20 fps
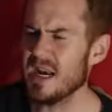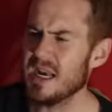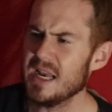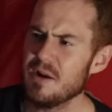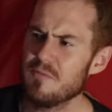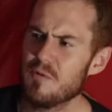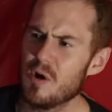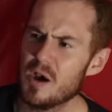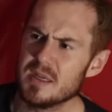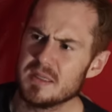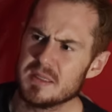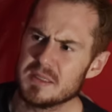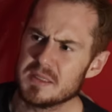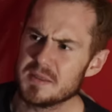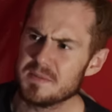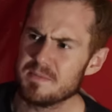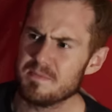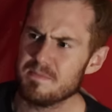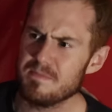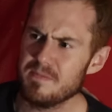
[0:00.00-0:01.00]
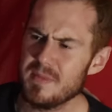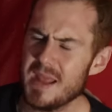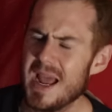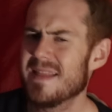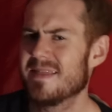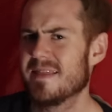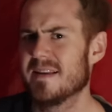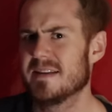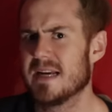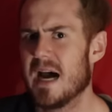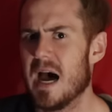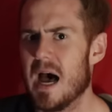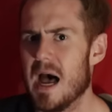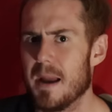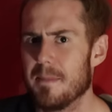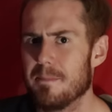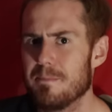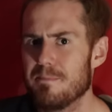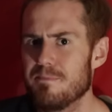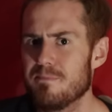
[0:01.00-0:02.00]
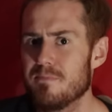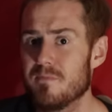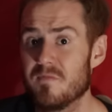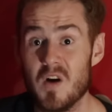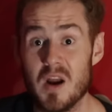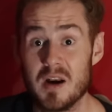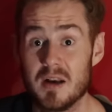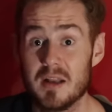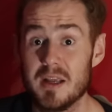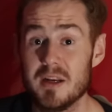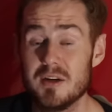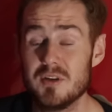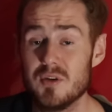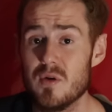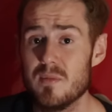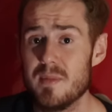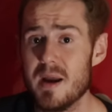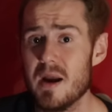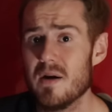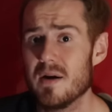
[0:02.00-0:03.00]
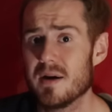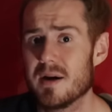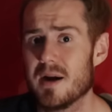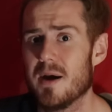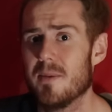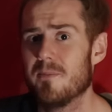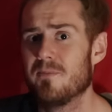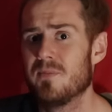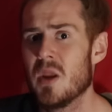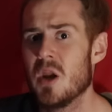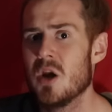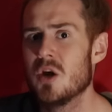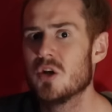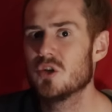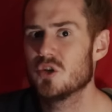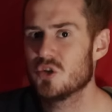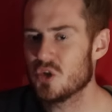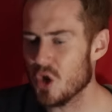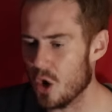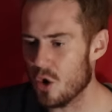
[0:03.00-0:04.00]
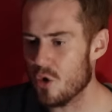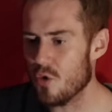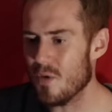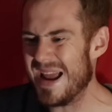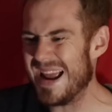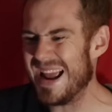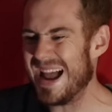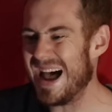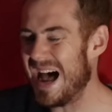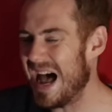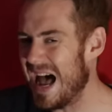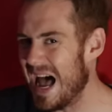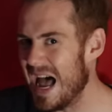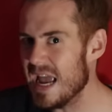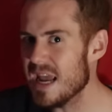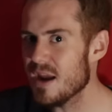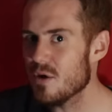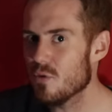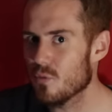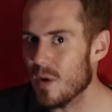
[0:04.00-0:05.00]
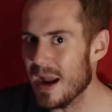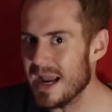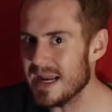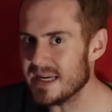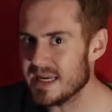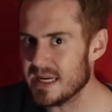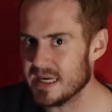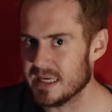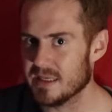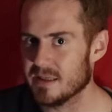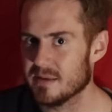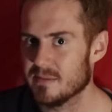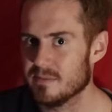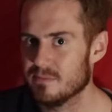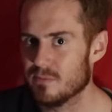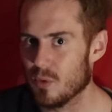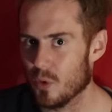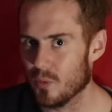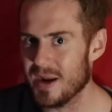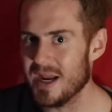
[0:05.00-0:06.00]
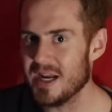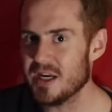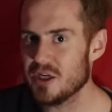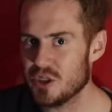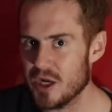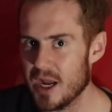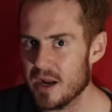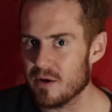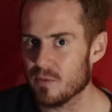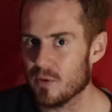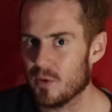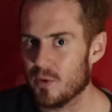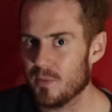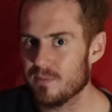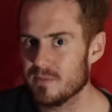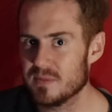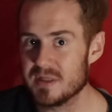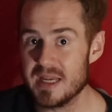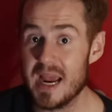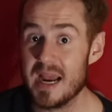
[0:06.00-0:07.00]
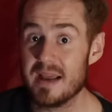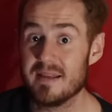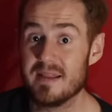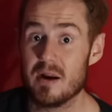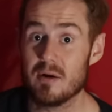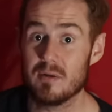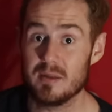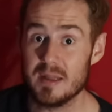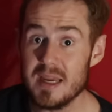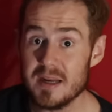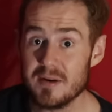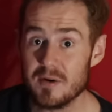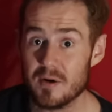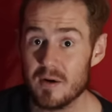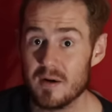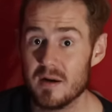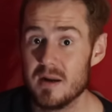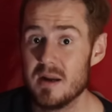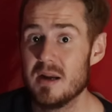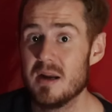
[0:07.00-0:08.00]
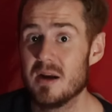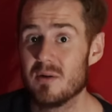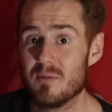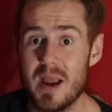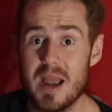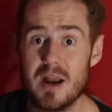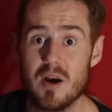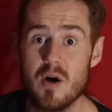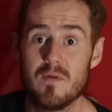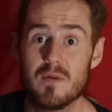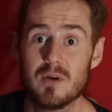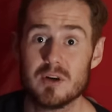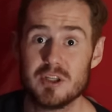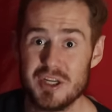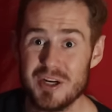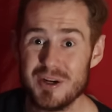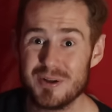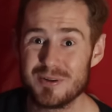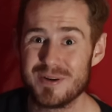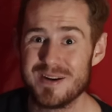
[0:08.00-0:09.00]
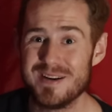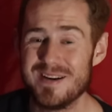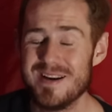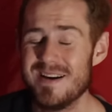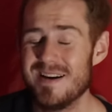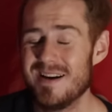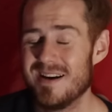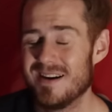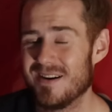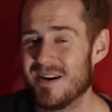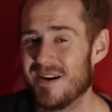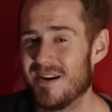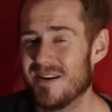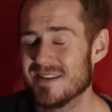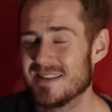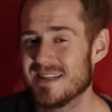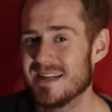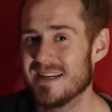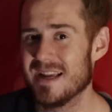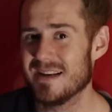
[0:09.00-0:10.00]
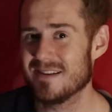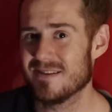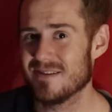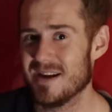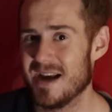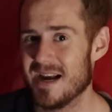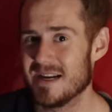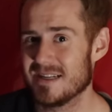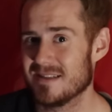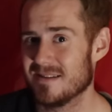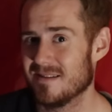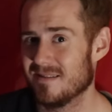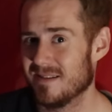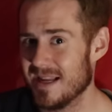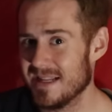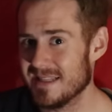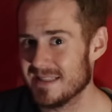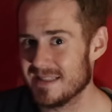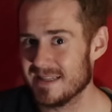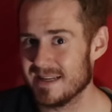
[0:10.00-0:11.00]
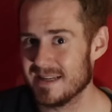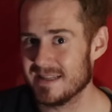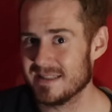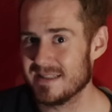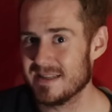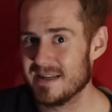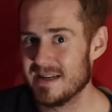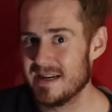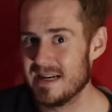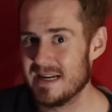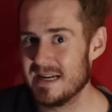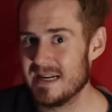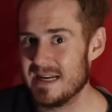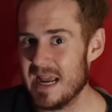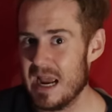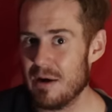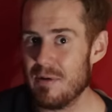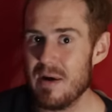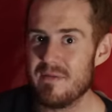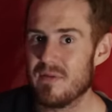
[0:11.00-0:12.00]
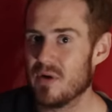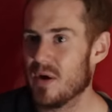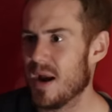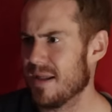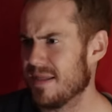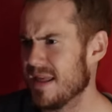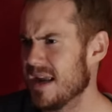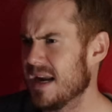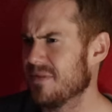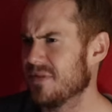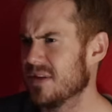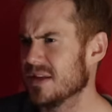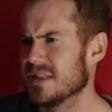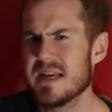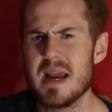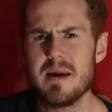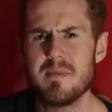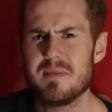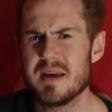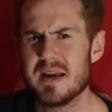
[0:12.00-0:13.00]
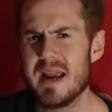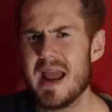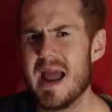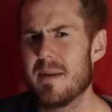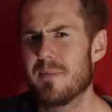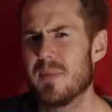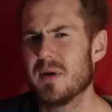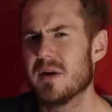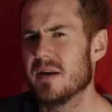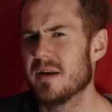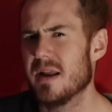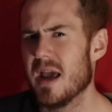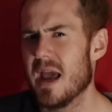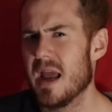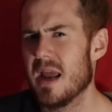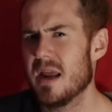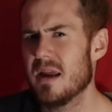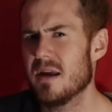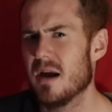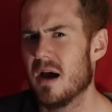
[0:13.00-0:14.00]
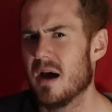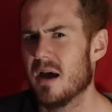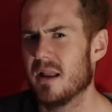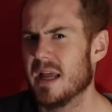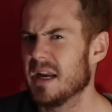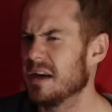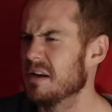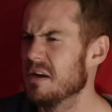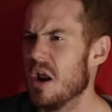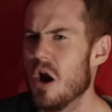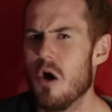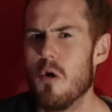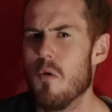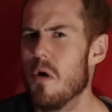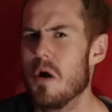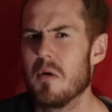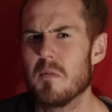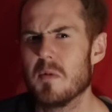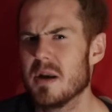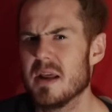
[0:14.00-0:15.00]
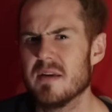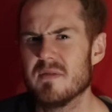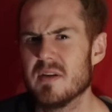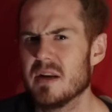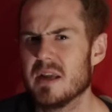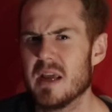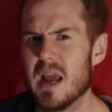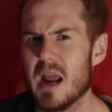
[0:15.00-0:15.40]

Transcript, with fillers: Italy was, at the time, friendly to America. So, a high ranking Marine general, saying their leader ran over children, caused an international incident. However, I think if the same thing happened today, uh, like no one would even